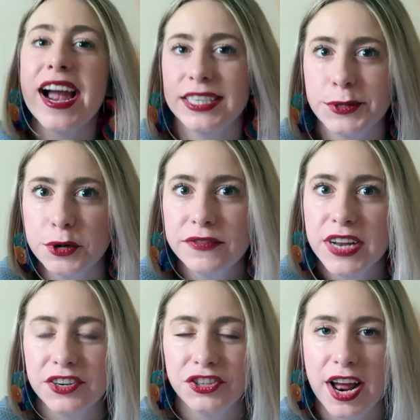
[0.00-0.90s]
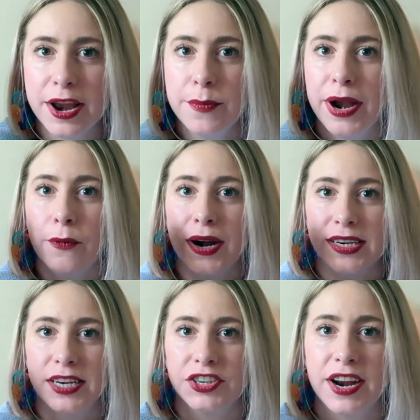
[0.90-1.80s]
I sort of touched on it, but I want
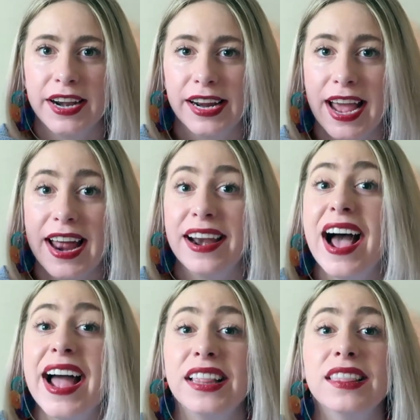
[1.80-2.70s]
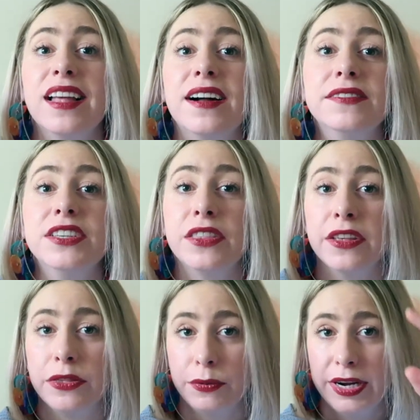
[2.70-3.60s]
to touch on it again. I loved
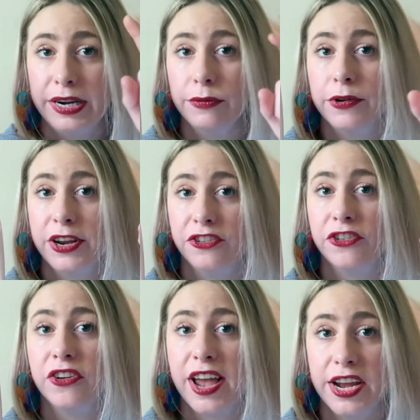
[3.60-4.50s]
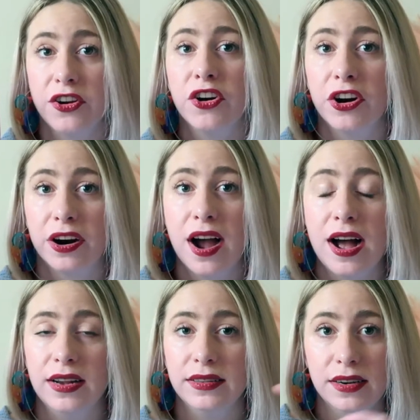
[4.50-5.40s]
the 3D rotational hanger hook
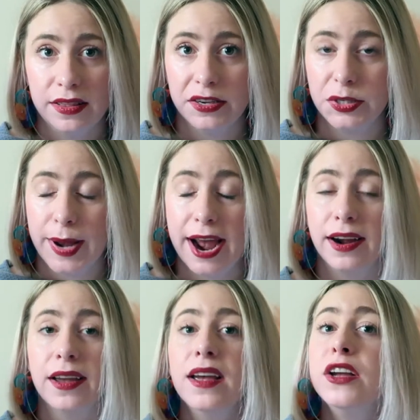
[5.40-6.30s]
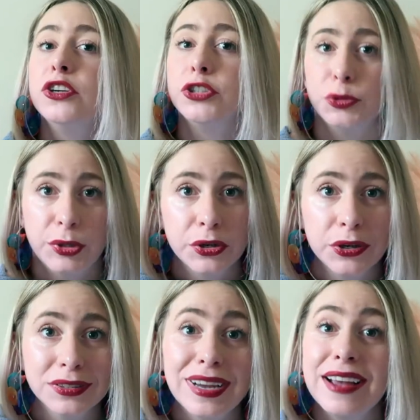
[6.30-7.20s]
on this bag. Truth be
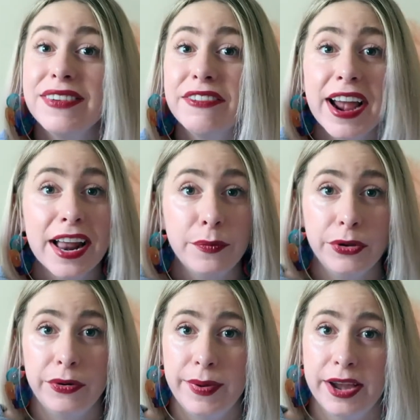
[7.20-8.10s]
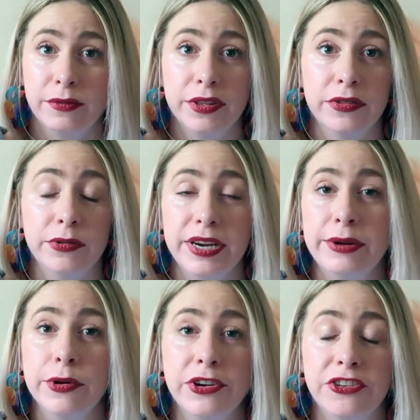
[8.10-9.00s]
told, I've never had a beauty bag with a
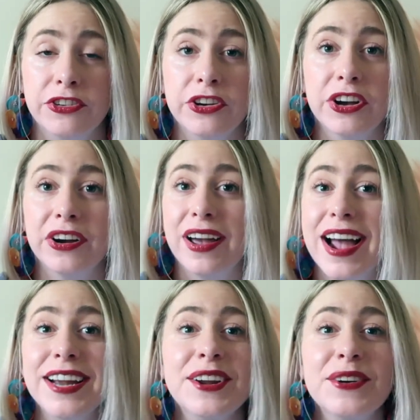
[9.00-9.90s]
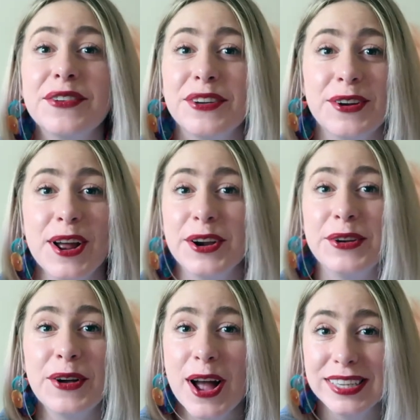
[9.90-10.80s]
3D rotational hook. I know they're not a
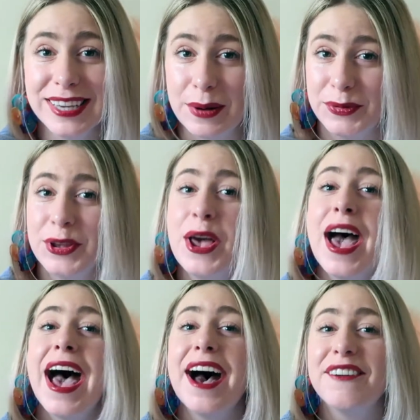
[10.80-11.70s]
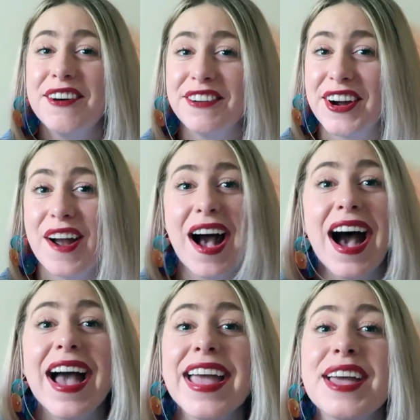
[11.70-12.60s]
new concept. However,
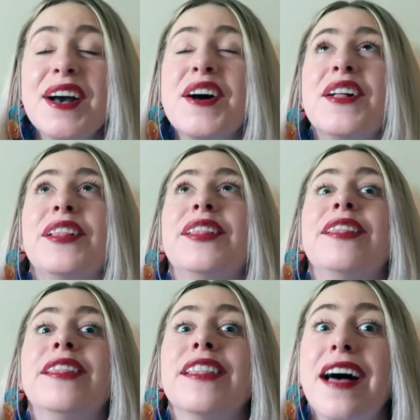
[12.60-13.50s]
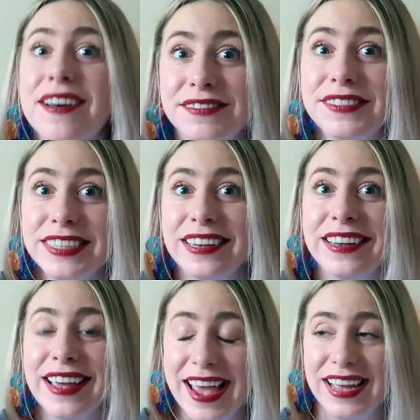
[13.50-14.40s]
I loved
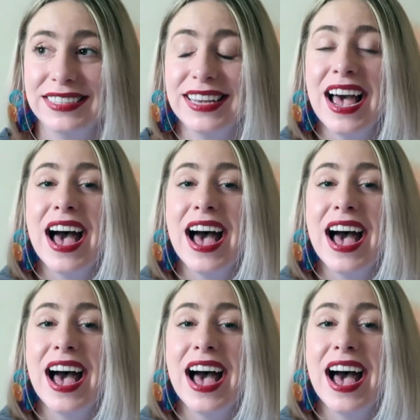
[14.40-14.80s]
it.